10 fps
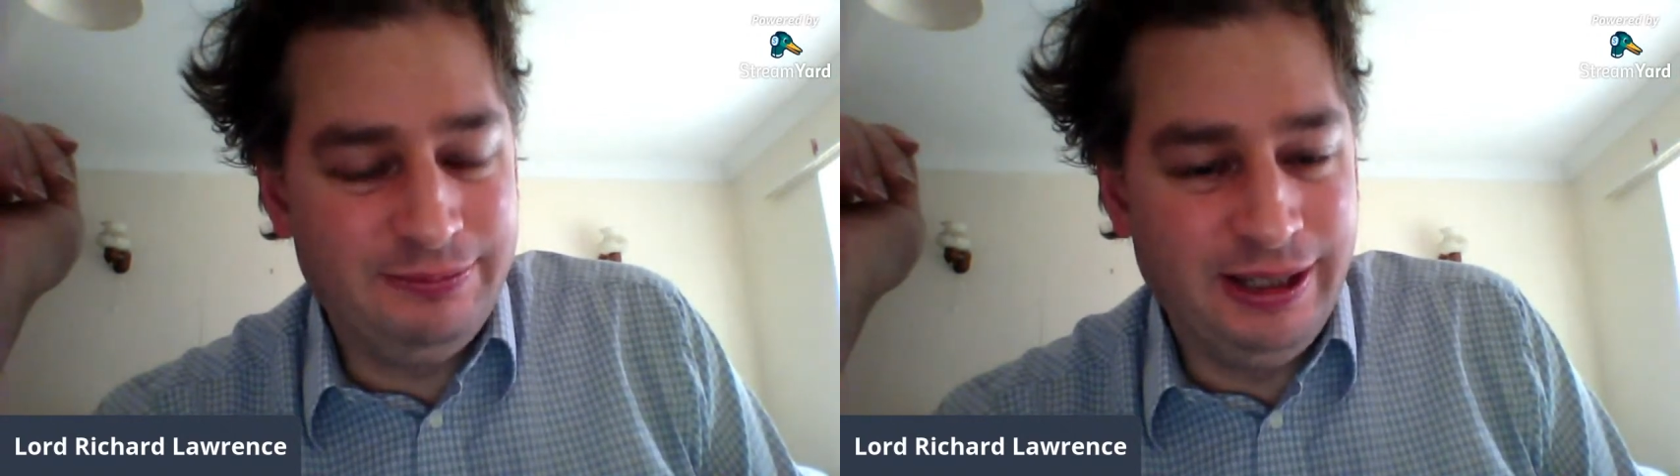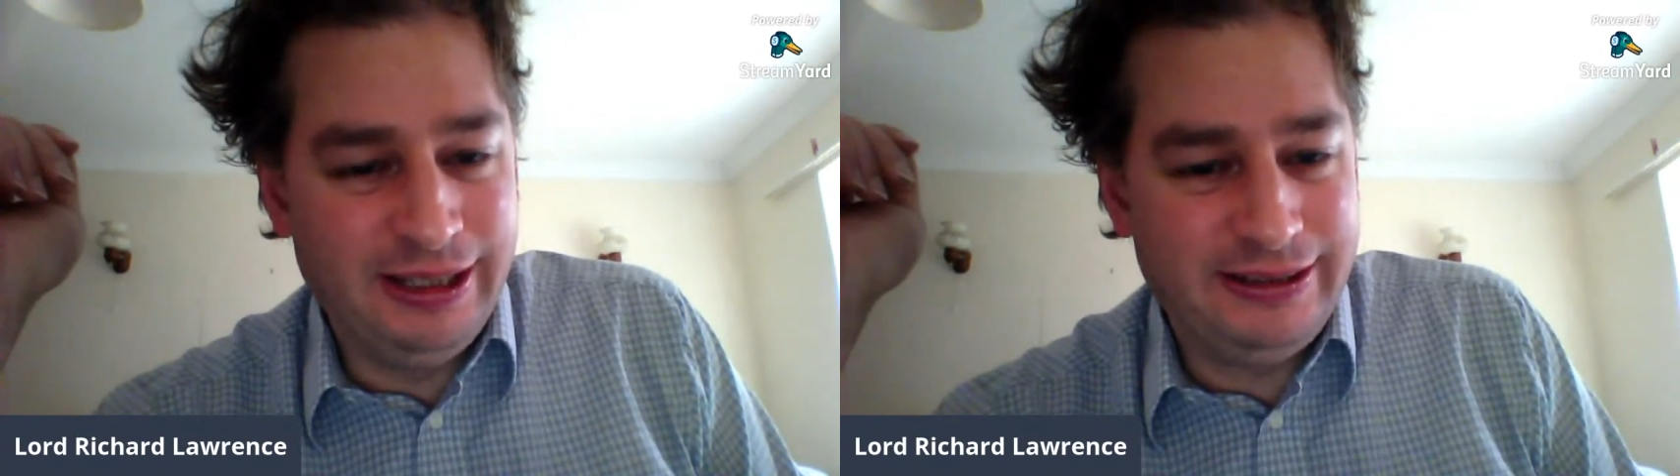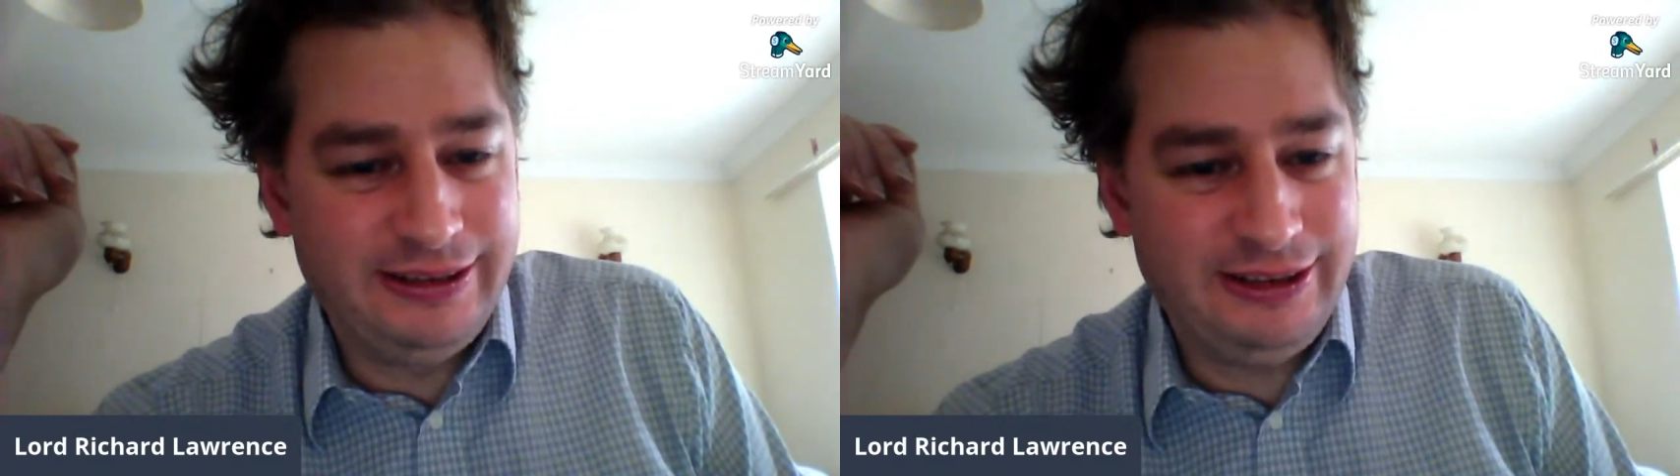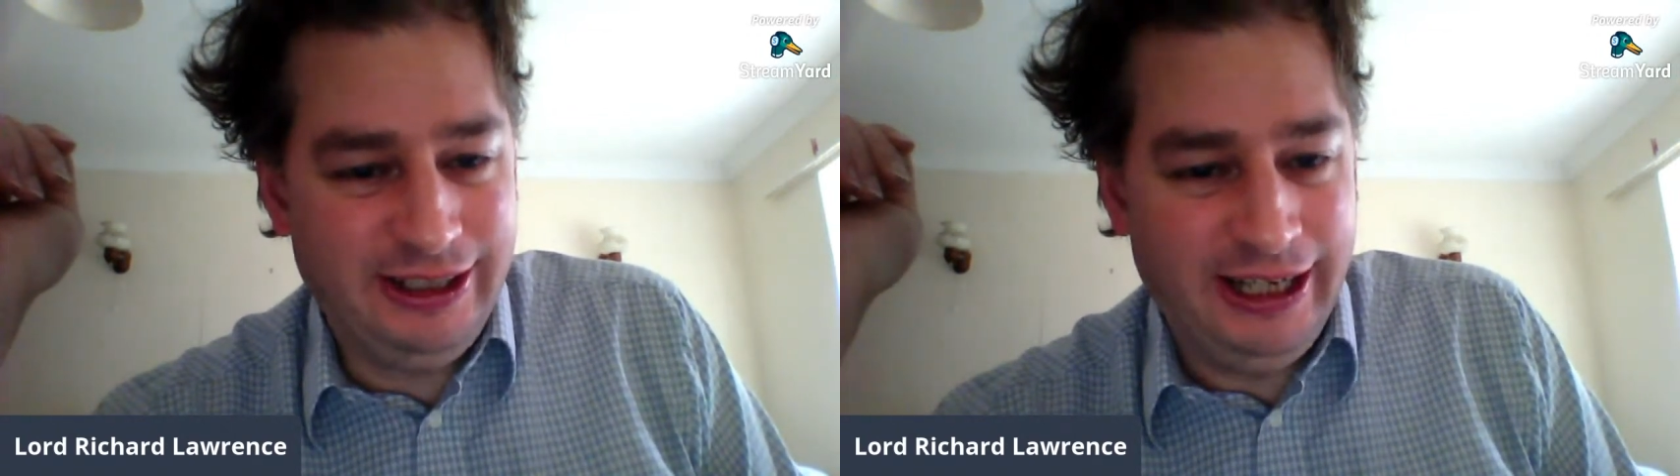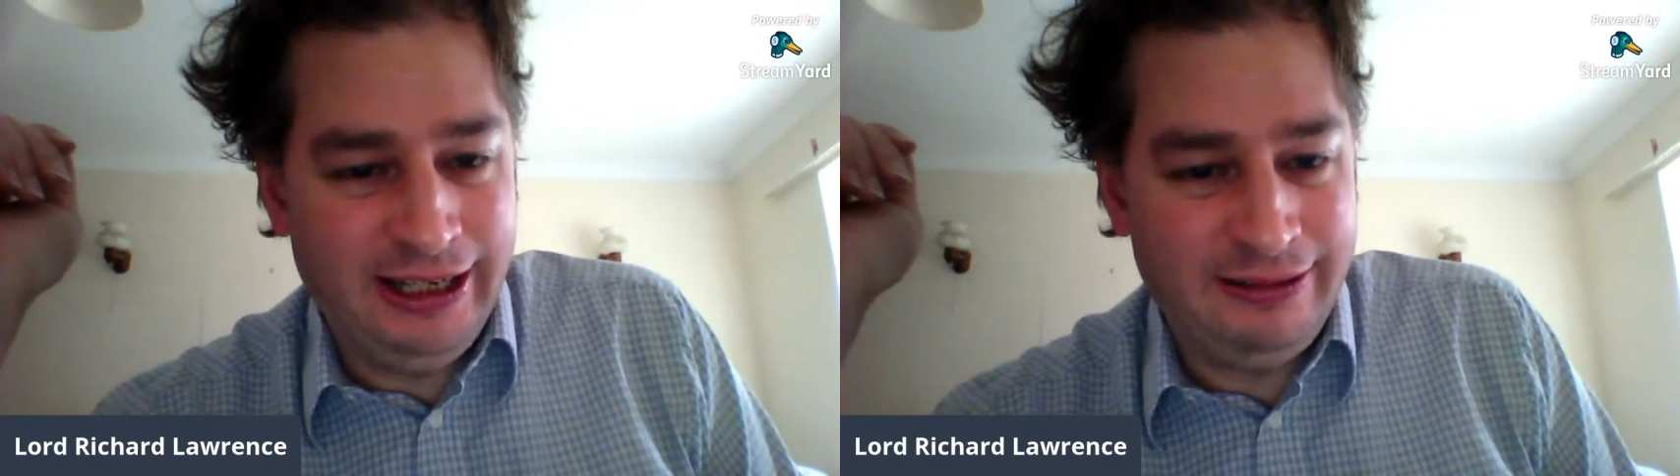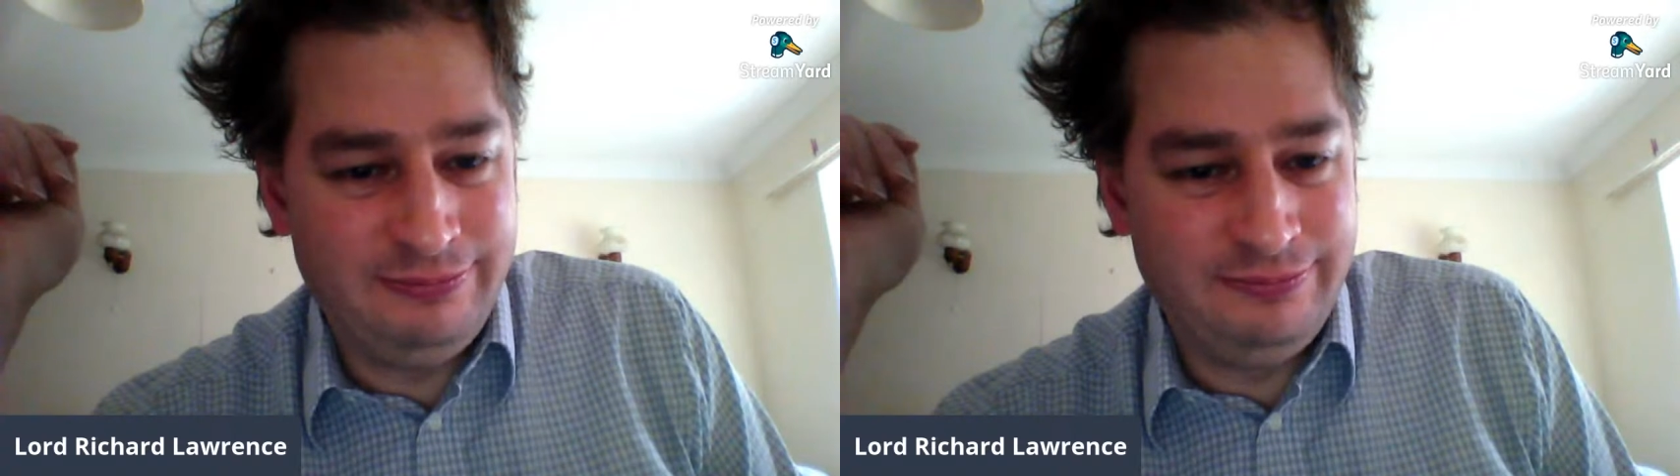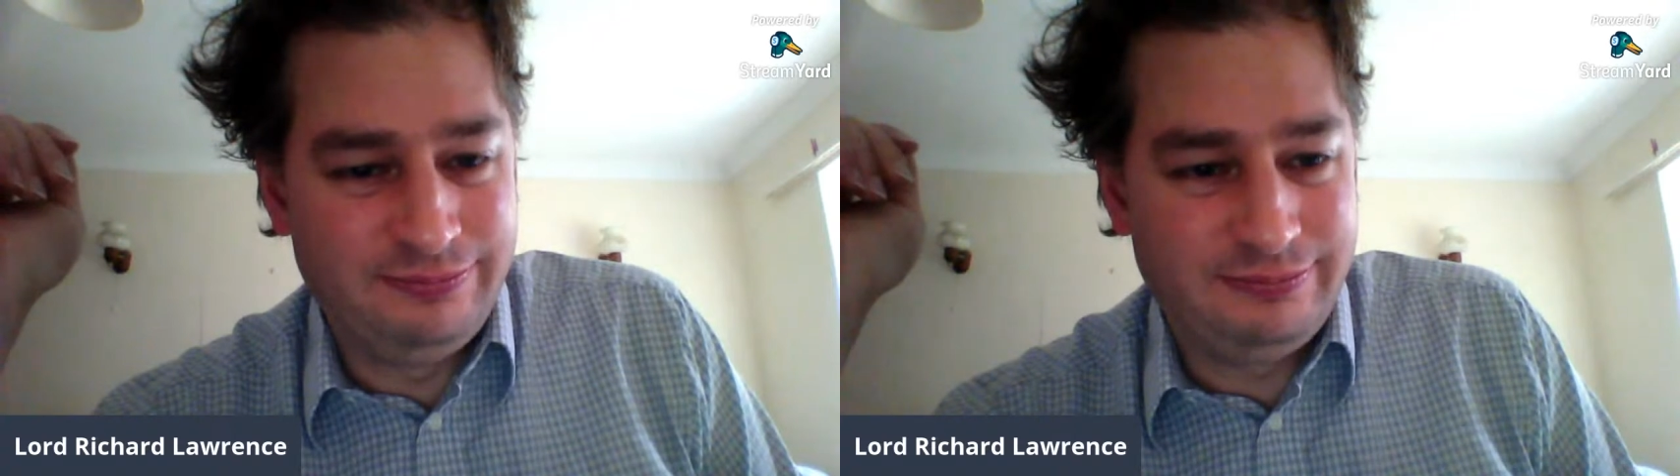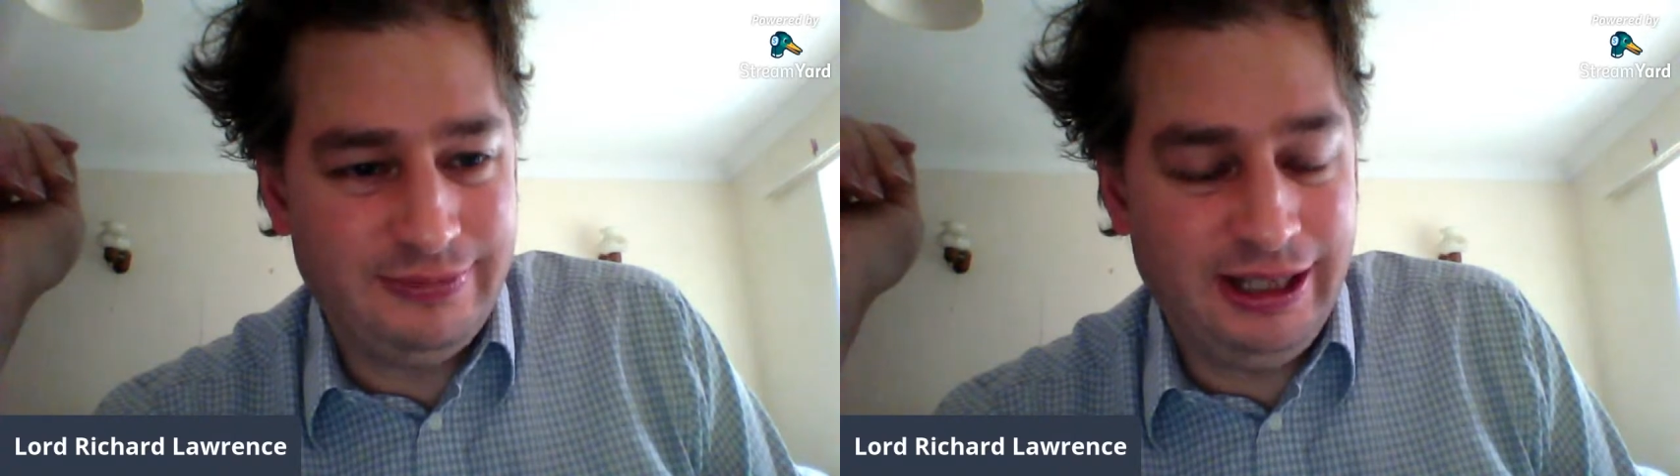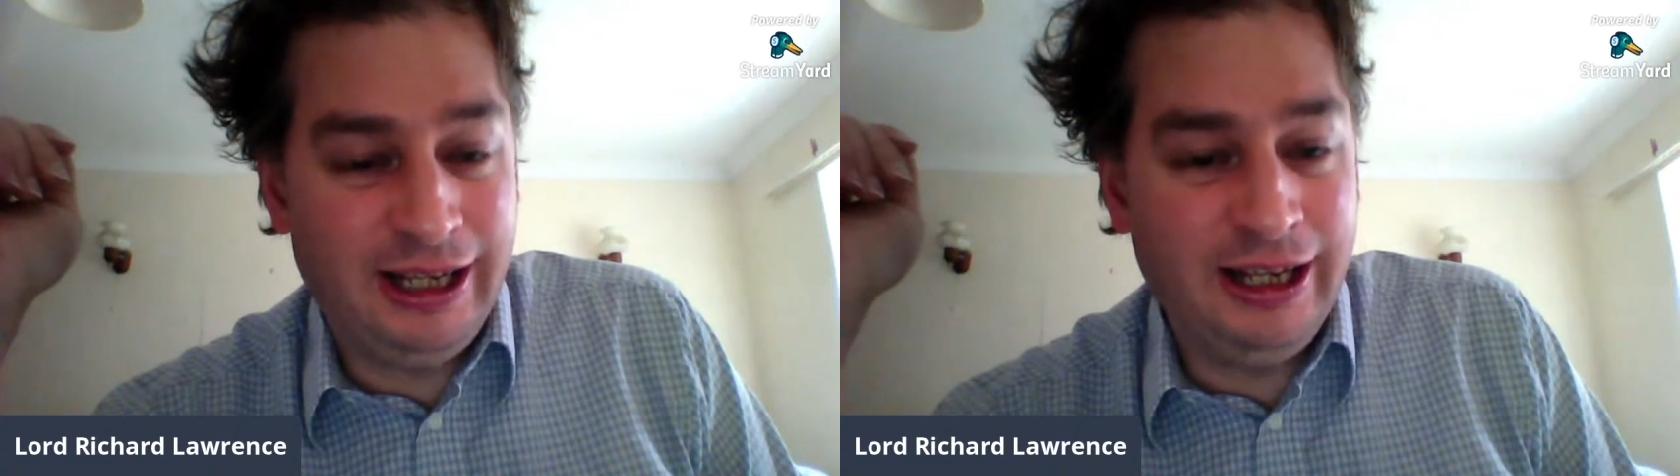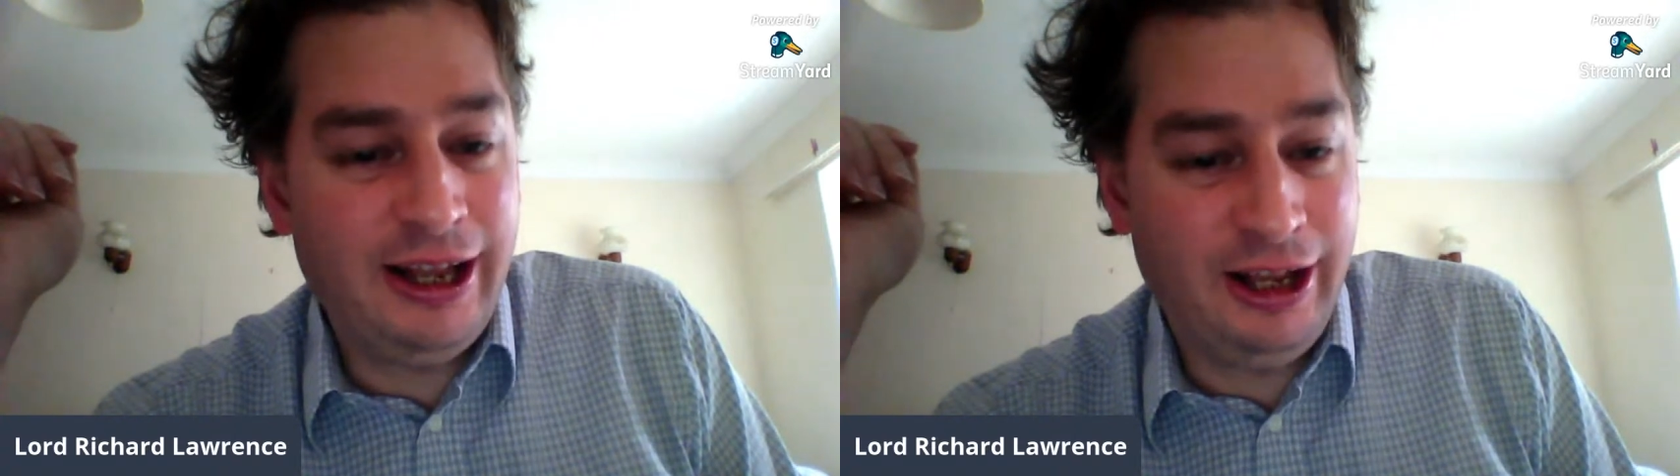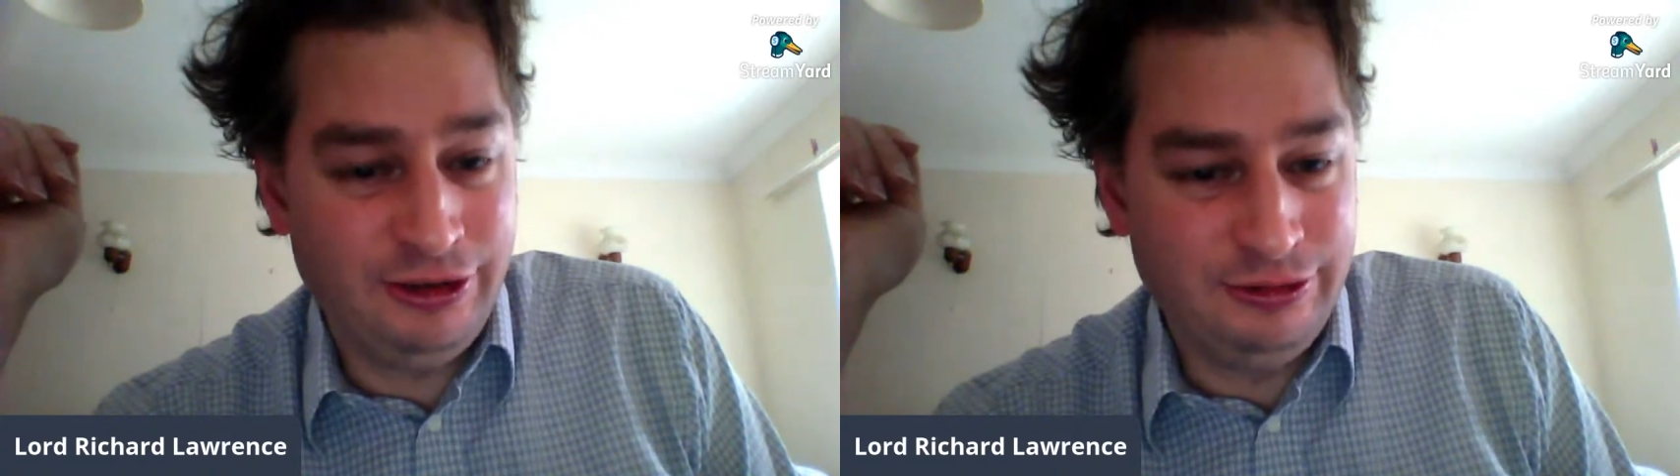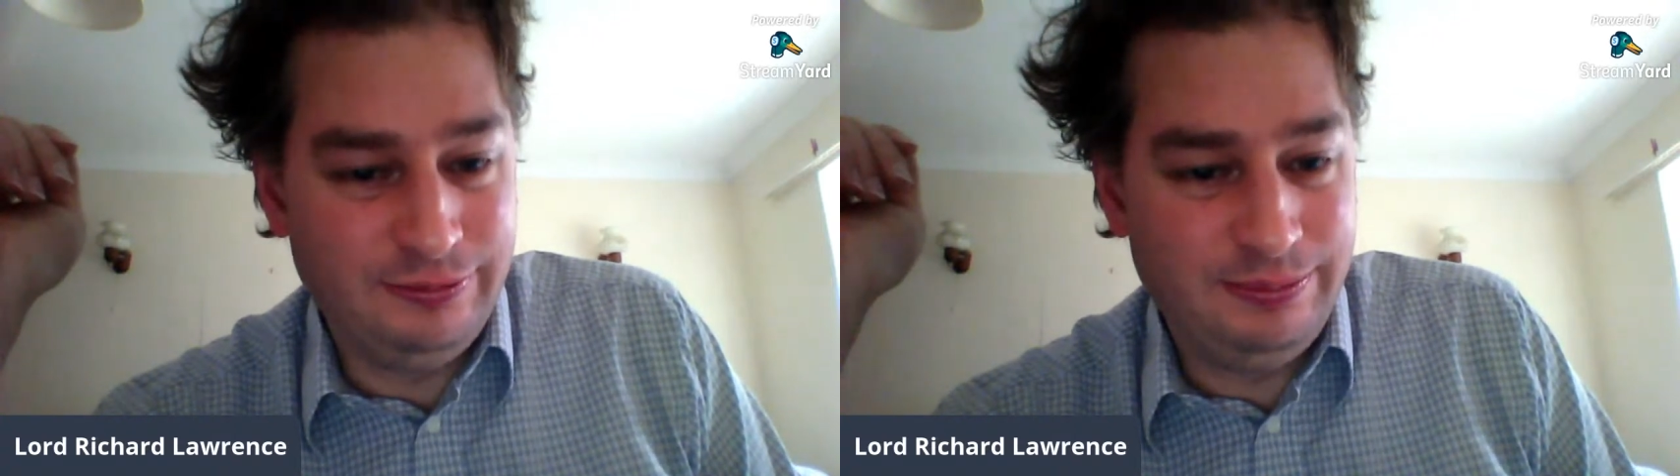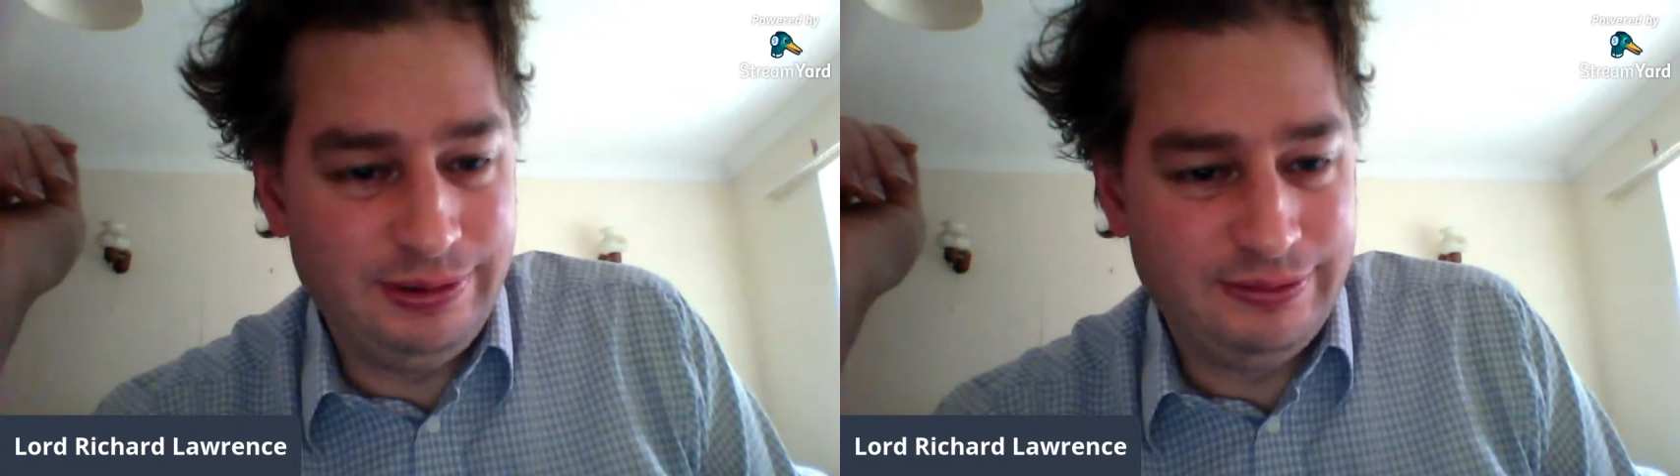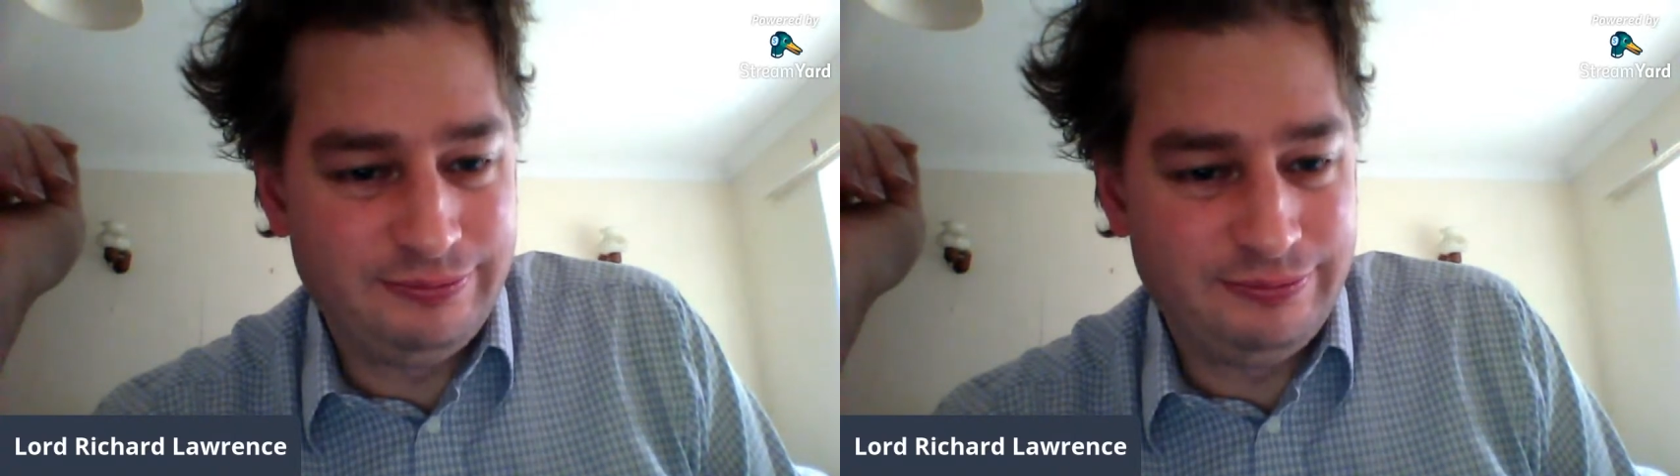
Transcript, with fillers: but um, I hope